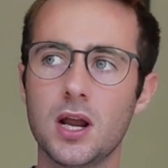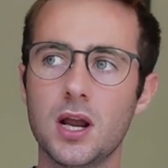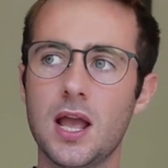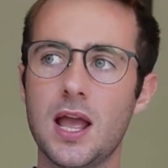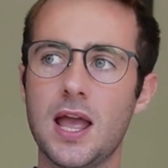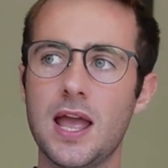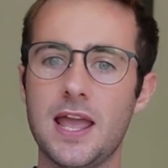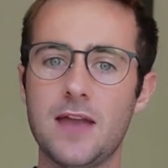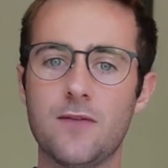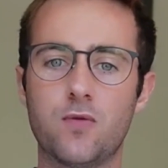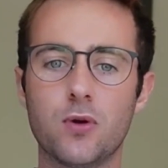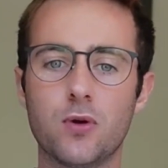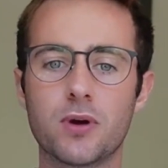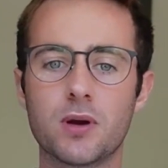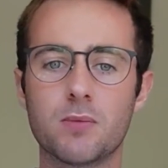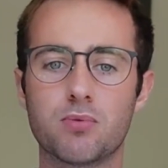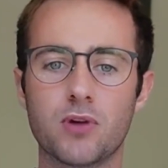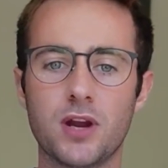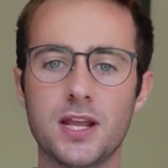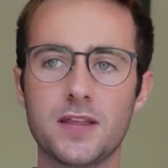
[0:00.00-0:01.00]
if we were to
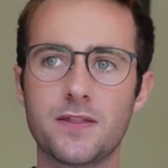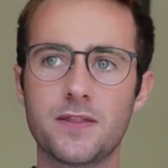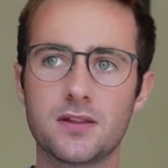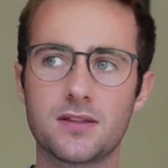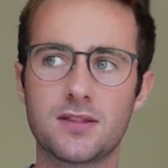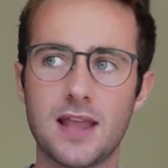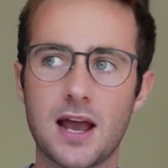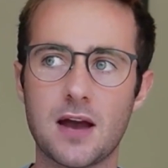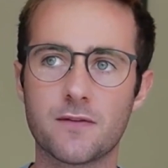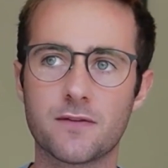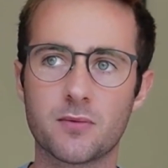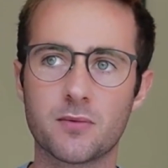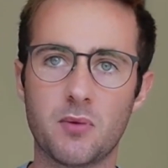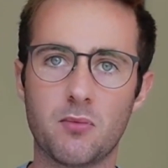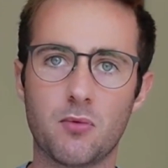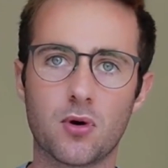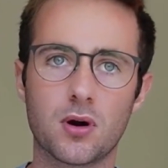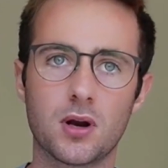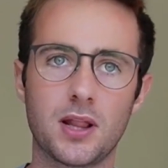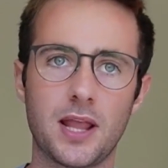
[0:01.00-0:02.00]
break this down from a
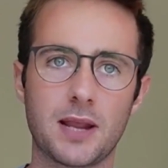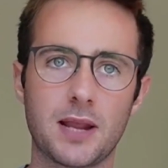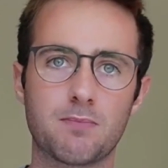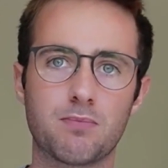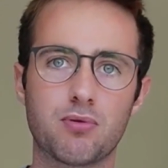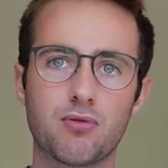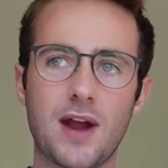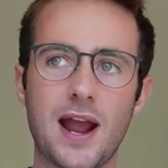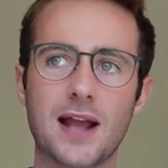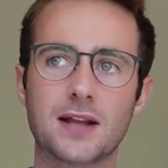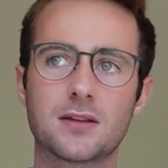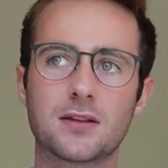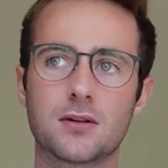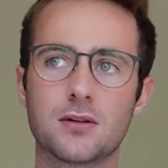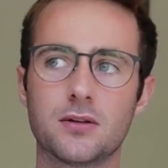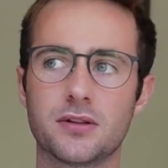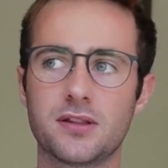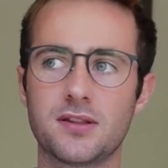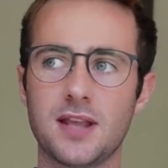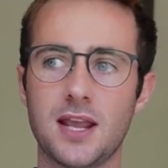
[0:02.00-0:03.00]
more like practical
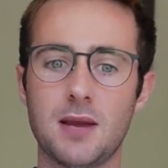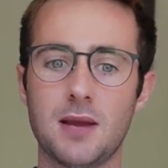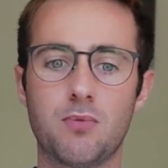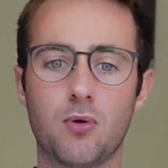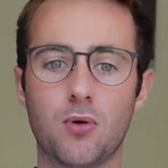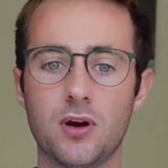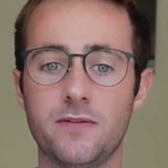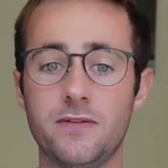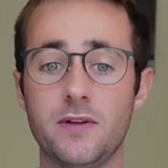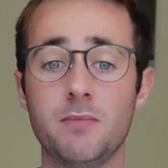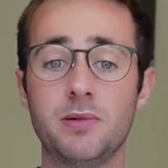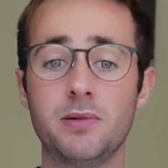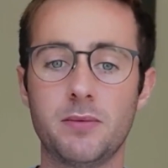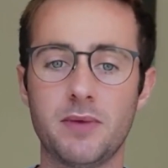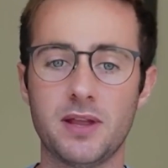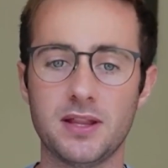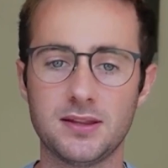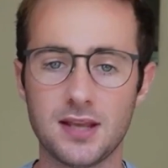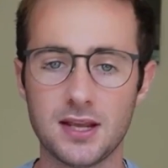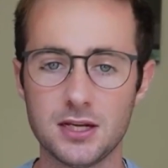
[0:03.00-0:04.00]
standpoint of
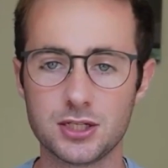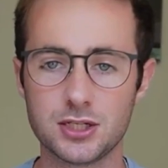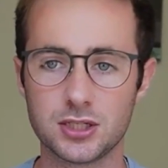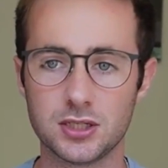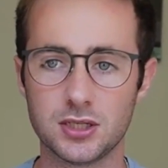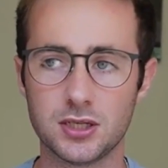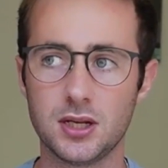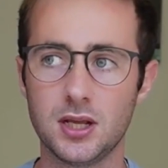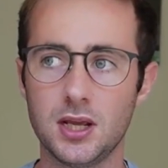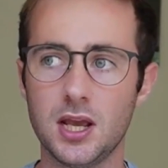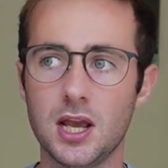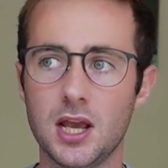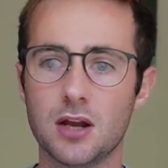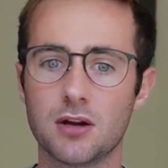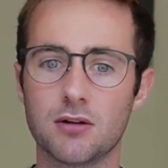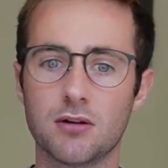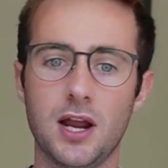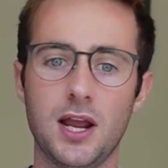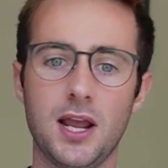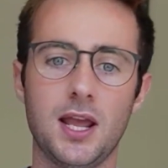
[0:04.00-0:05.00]
implementation,
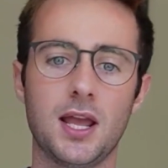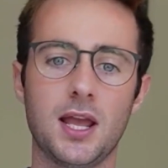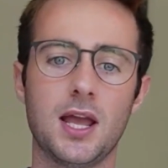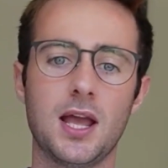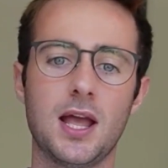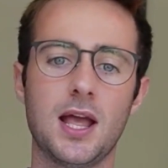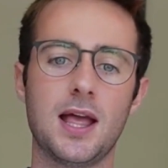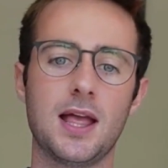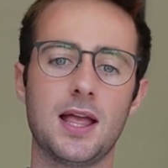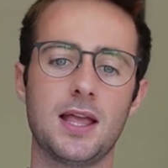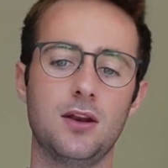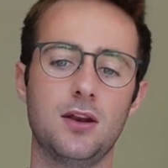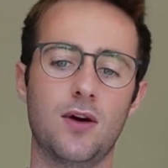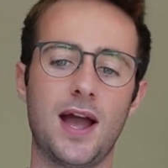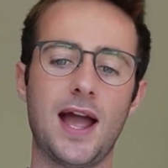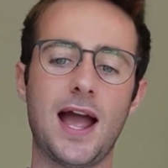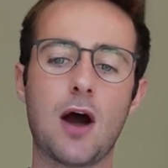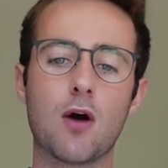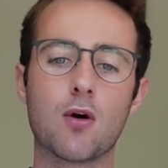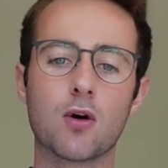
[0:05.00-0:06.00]
right?
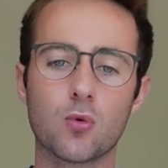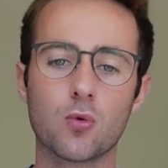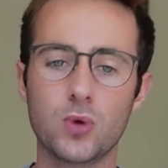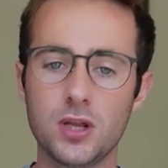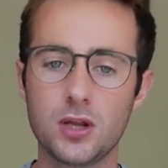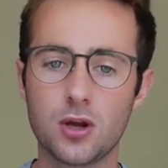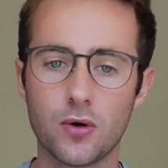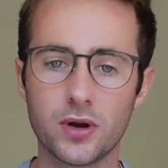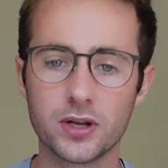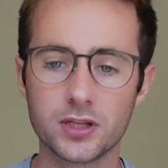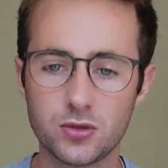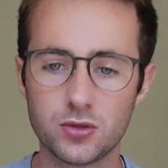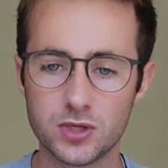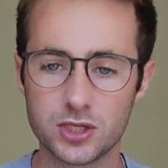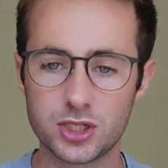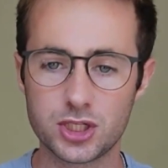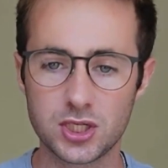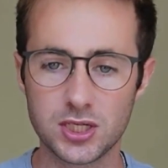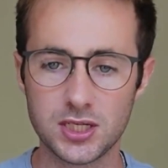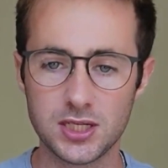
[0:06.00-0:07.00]
How are we going to
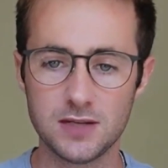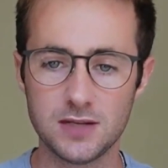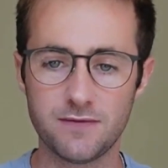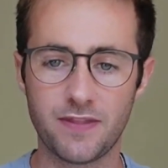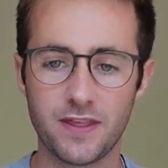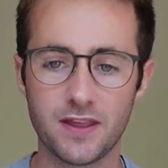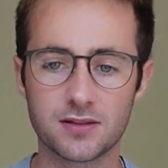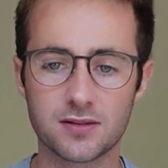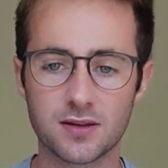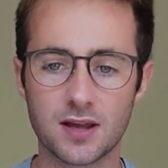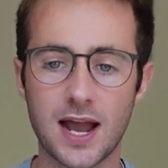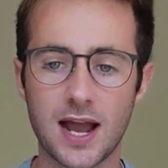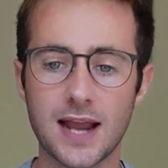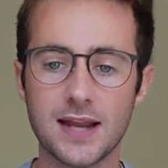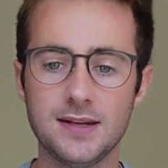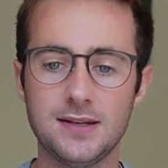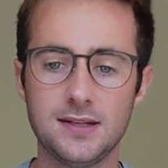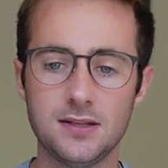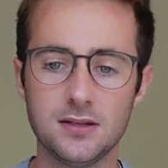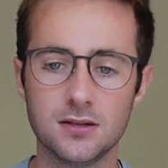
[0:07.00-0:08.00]
achieve this
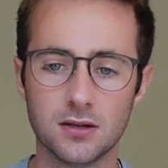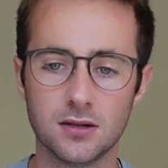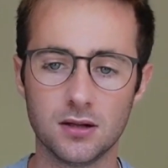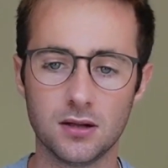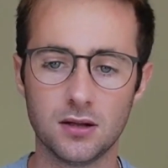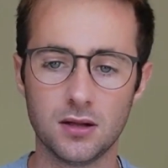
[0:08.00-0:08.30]
ideal